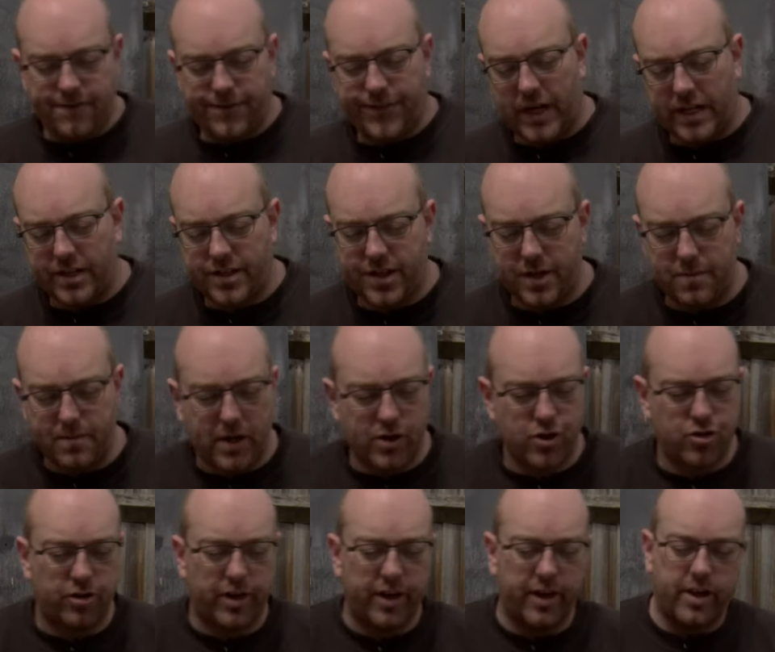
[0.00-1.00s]
fancy
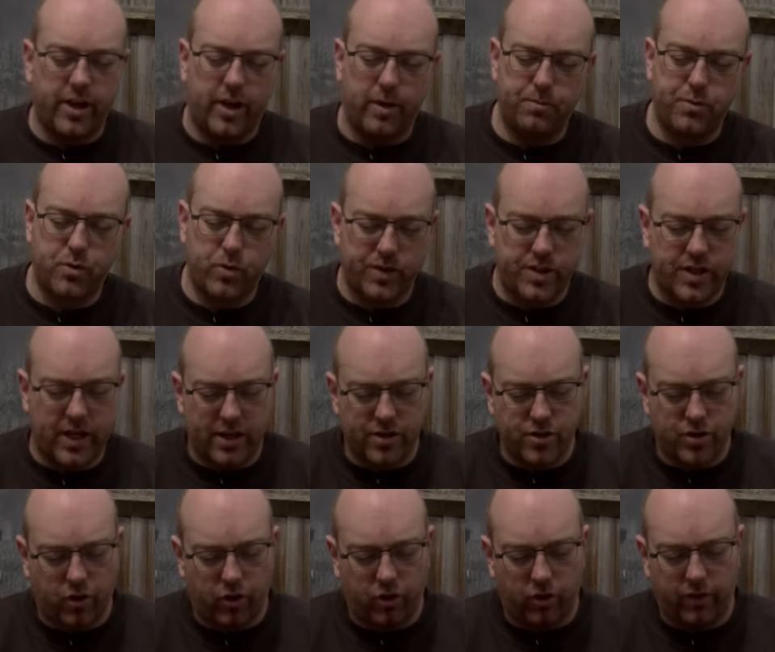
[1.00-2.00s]
measuring cups which
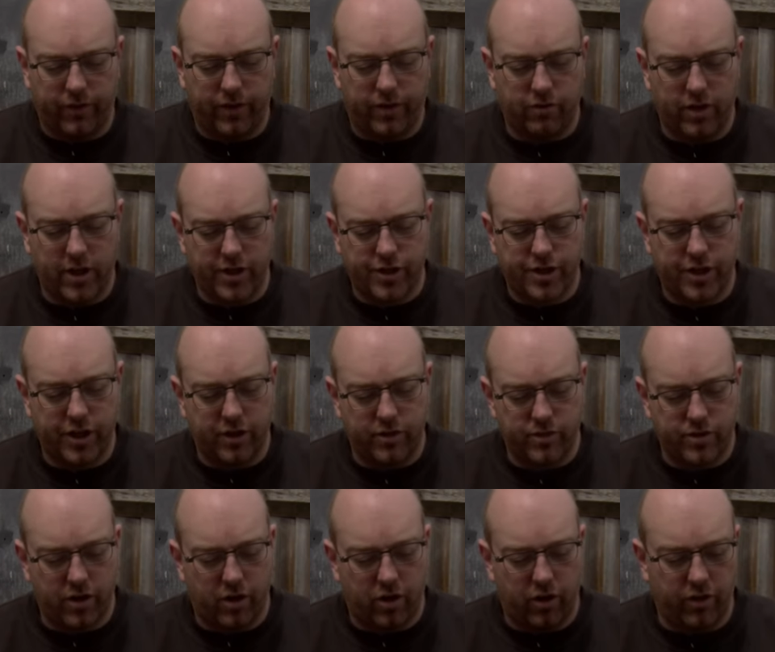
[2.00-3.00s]
has all of the
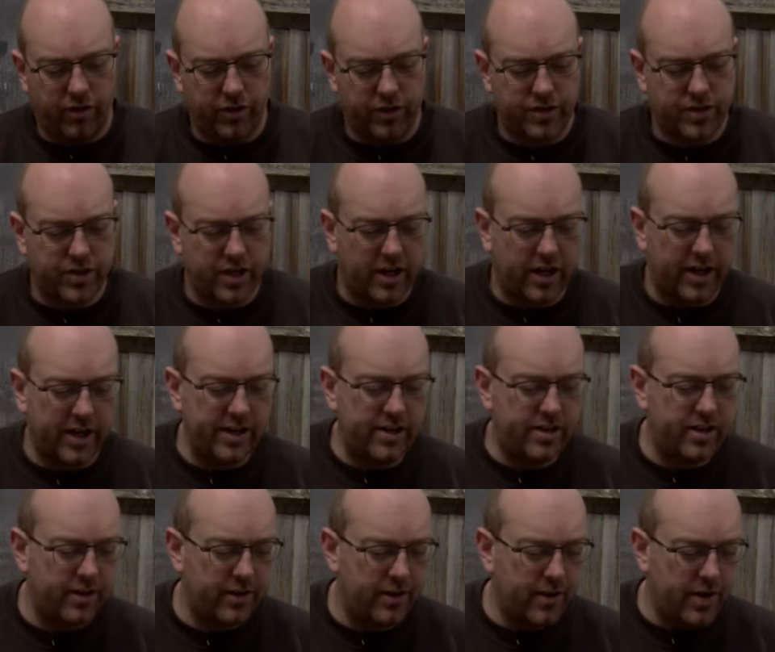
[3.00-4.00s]
ratios on the side.